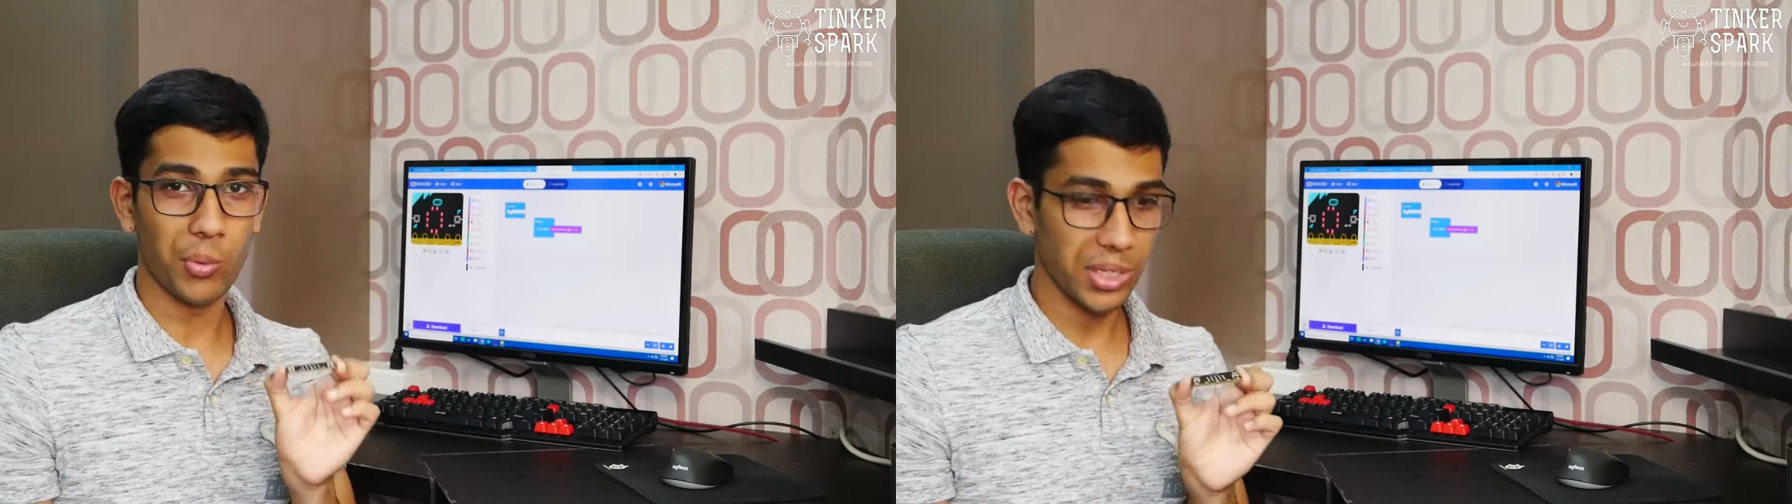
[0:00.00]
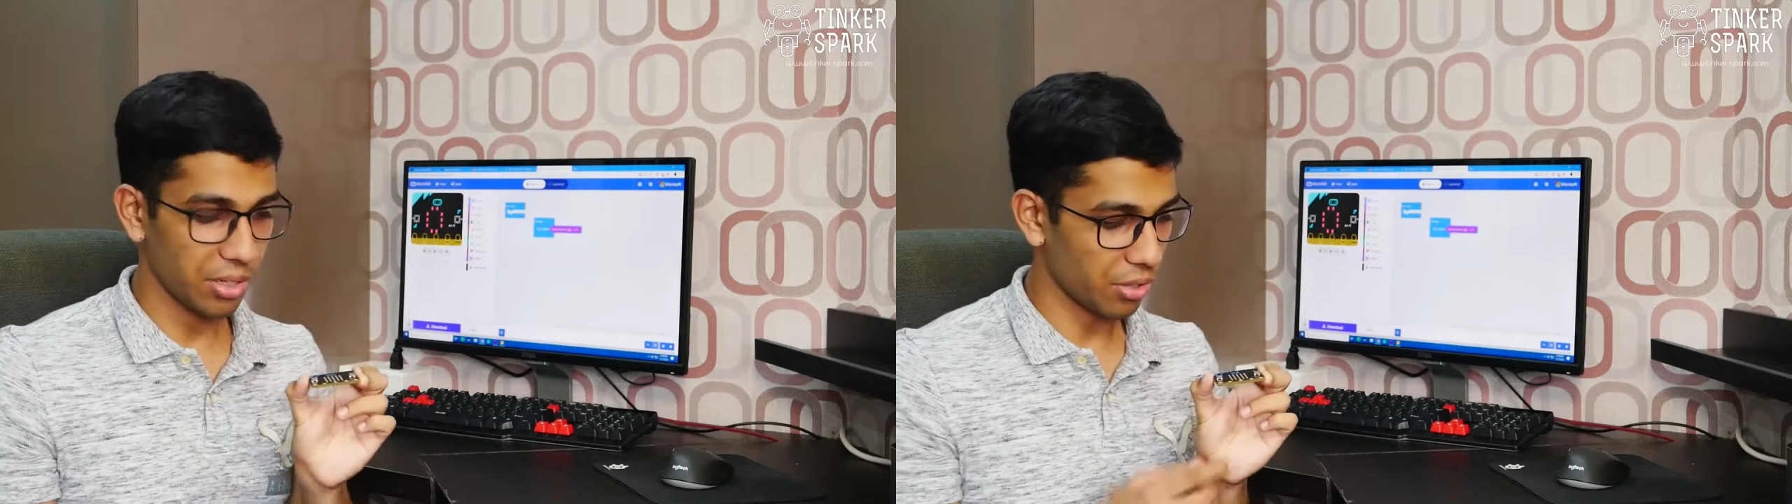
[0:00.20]

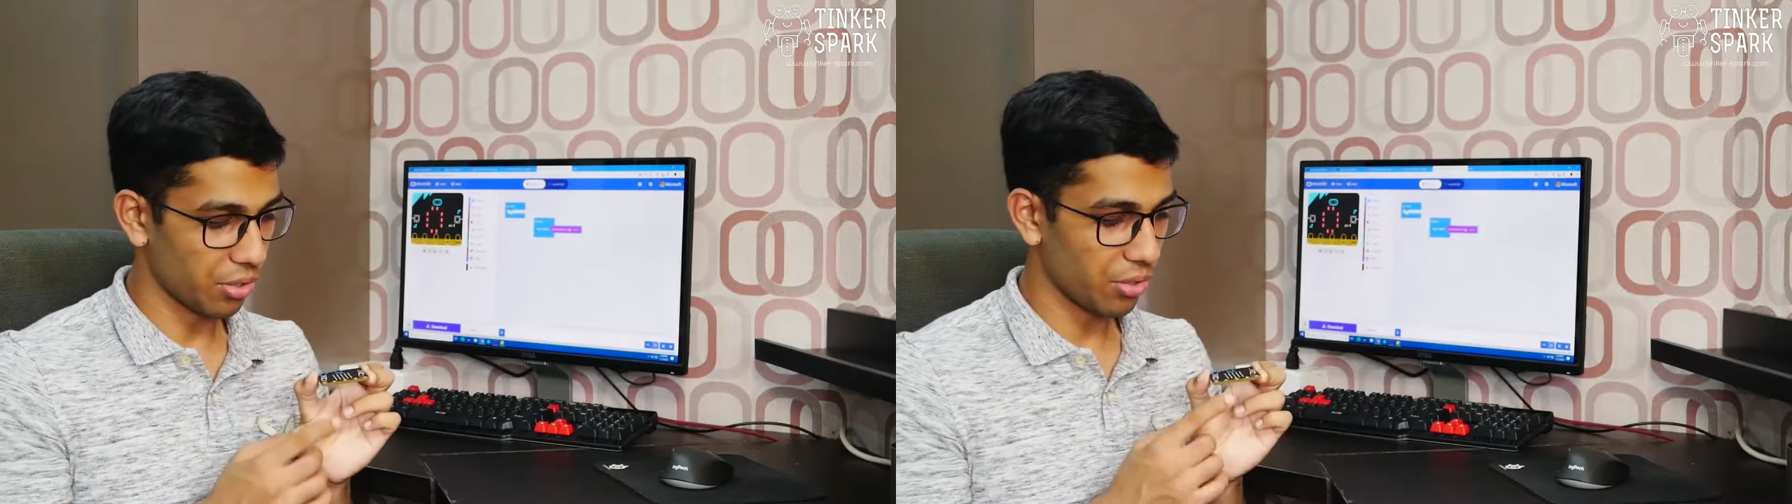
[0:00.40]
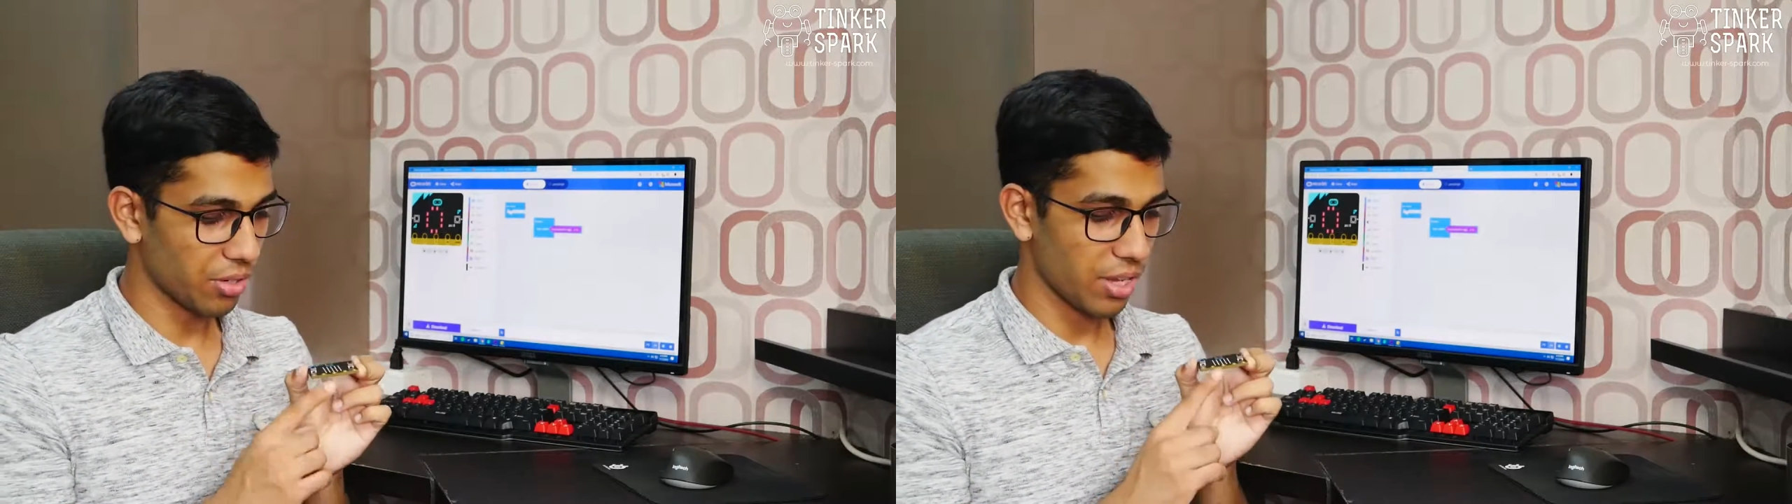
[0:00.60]
we
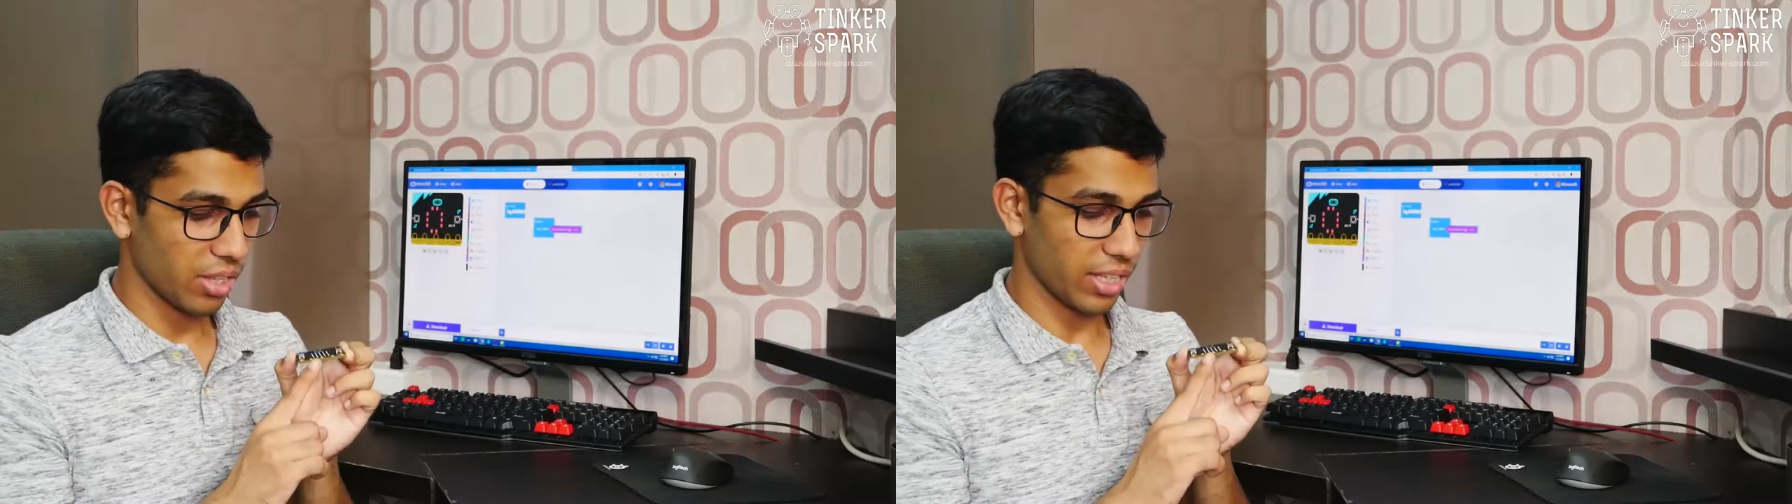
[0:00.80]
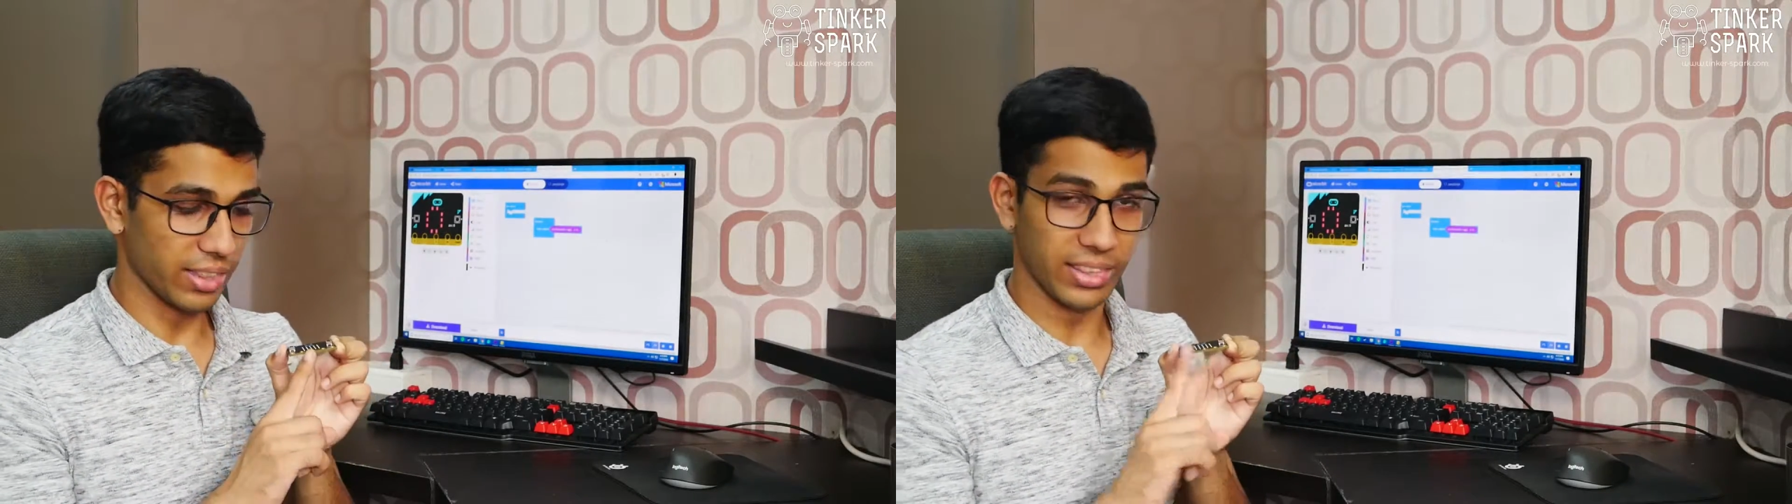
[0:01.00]
know
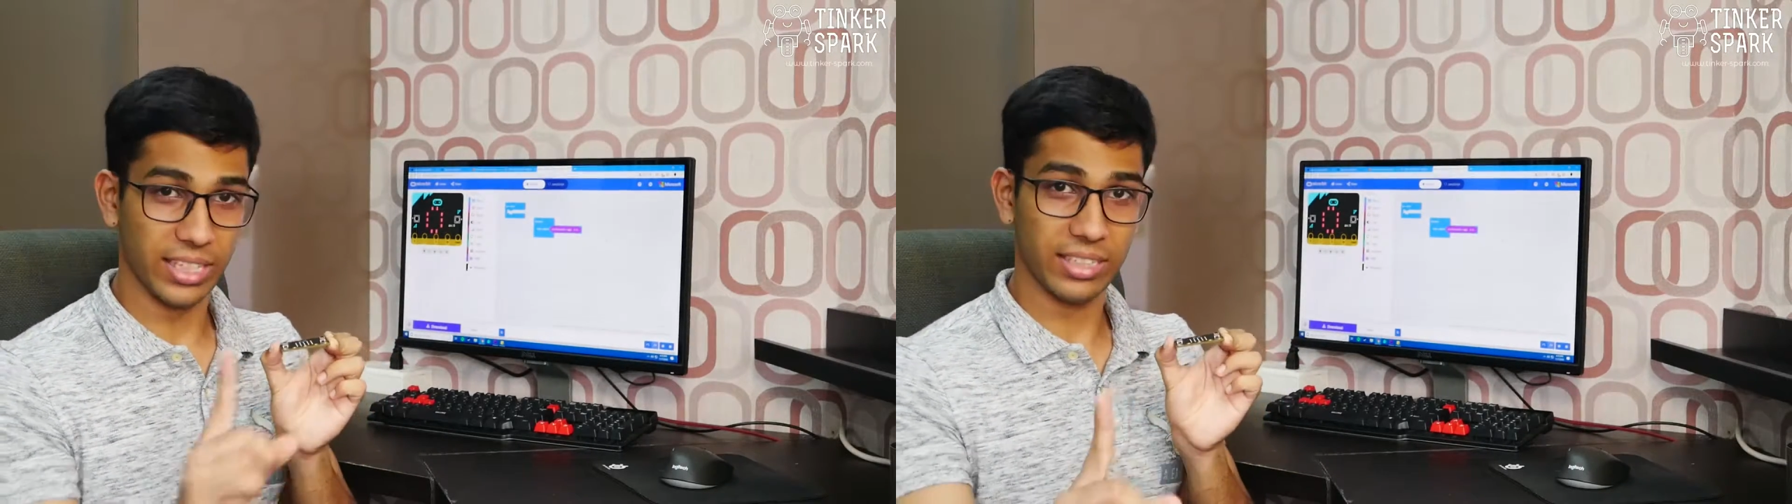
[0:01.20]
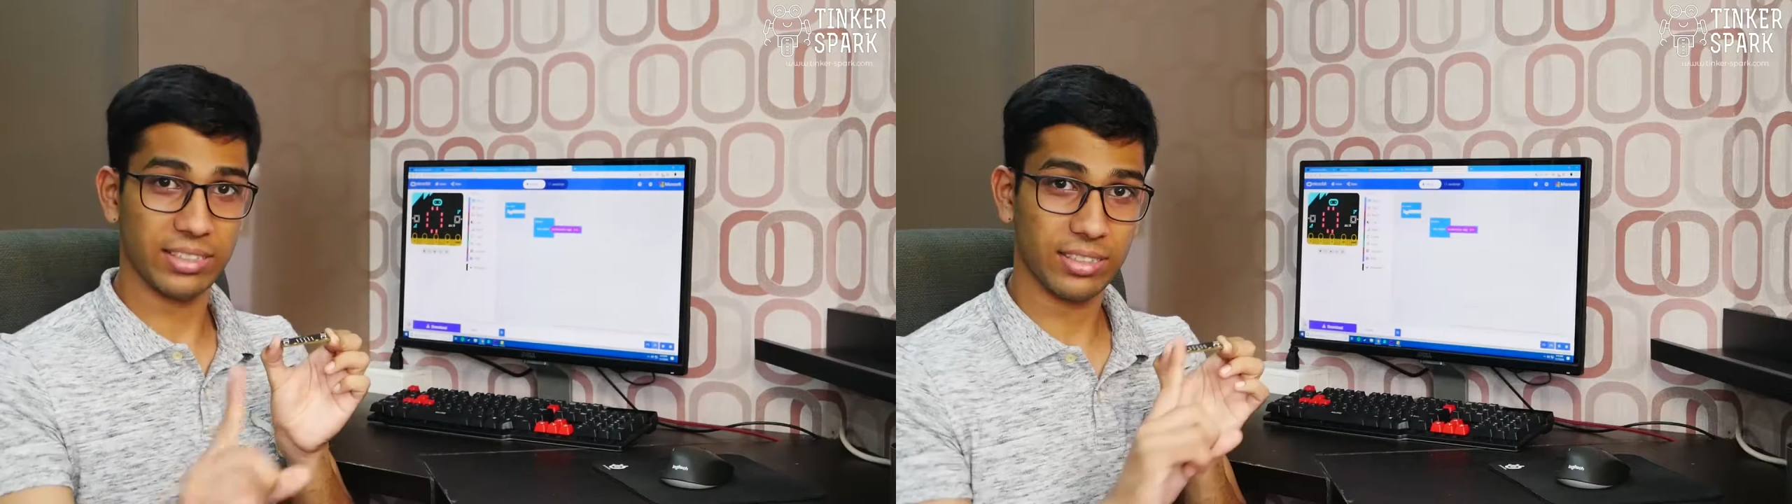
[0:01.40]
that
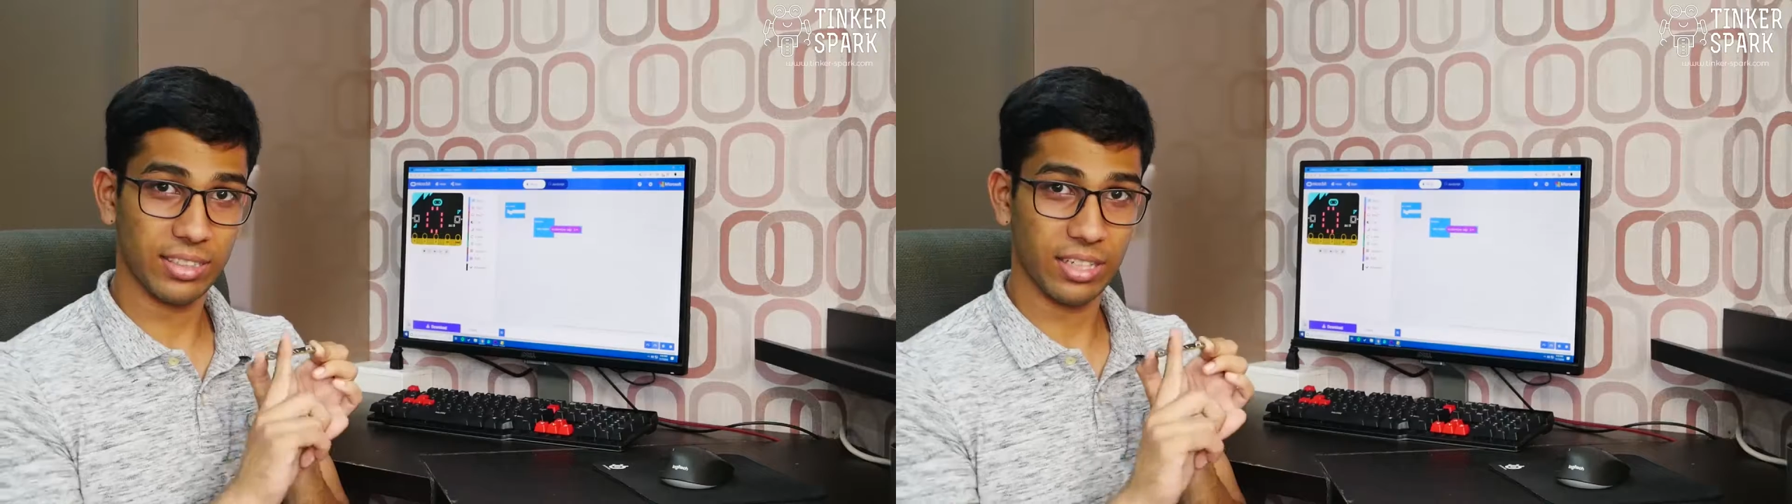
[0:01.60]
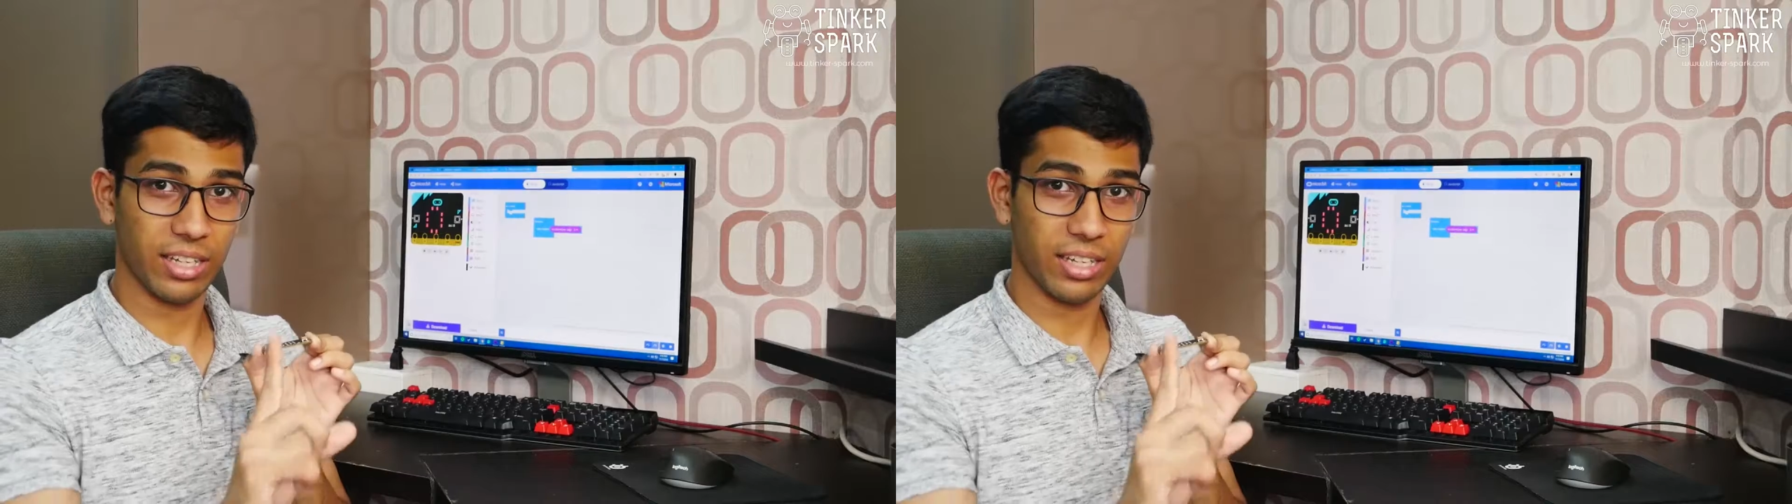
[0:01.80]
this